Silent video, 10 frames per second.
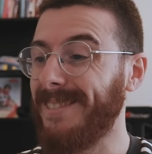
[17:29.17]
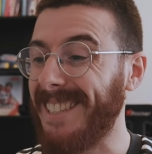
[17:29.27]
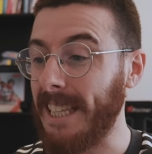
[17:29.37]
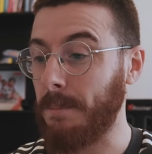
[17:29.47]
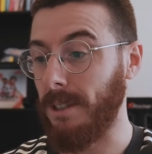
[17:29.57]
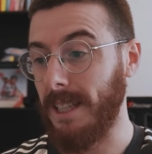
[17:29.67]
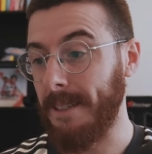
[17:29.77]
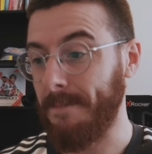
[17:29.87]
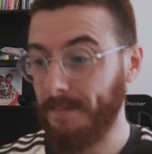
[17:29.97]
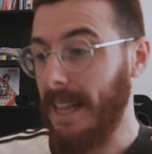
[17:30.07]

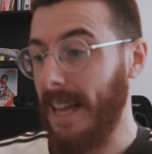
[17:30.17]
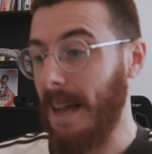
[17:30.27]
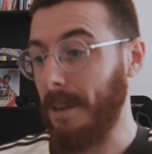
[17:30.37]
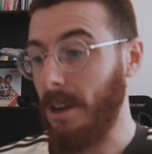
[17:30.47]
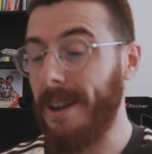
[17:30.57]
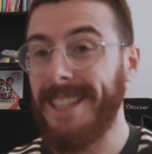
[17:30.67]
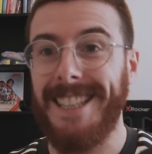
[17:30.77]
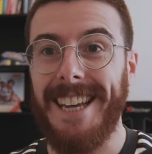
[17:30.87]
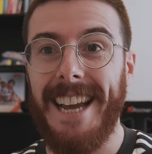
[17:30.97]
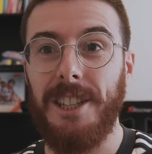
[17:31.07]
Desperately. Uh, but going
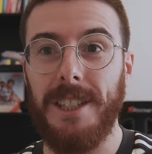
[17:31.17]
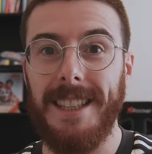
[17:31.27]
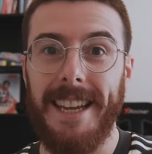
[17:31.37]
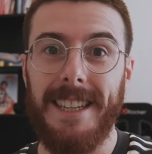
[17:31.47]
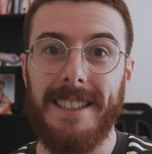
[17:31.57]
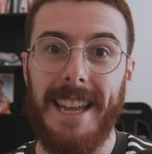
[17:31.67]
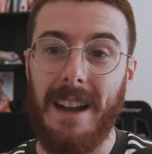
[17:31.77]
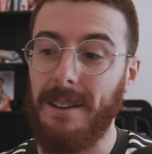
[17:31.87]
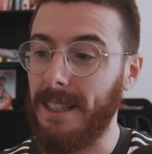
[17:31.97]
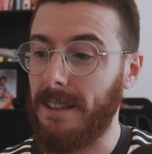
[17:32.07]
into the Asian legs
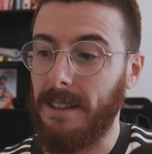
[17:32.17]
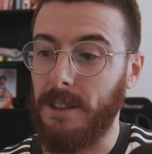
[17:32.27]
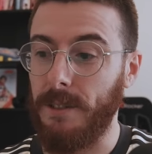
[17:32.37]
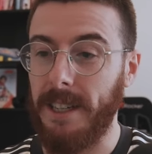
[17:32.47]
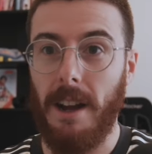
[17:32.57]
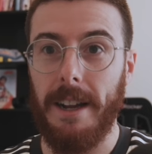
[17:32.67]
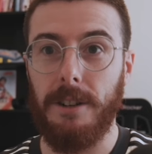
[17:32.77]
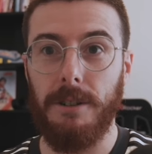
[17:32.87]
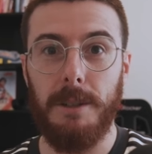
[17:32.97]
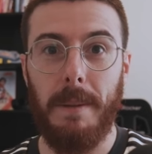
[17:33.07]
now, it's, you're in
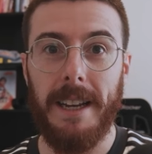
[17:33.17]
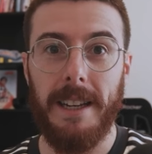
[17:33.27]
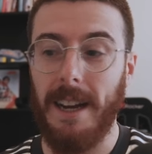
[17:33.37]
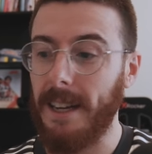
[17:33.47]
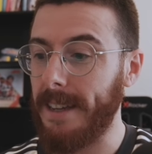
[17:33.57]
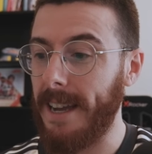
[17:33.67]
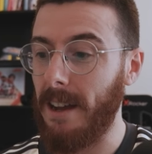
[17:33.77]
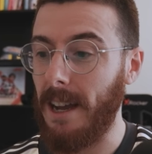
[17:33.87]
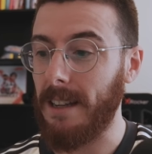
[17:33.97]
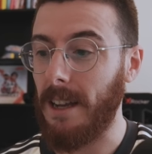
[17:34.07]
Ogura's backyard
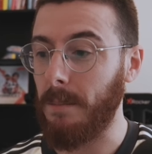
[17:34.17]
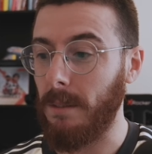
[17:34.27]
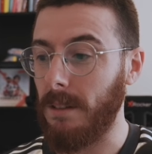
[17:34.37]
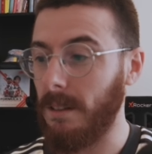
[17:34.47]
now. I, I'm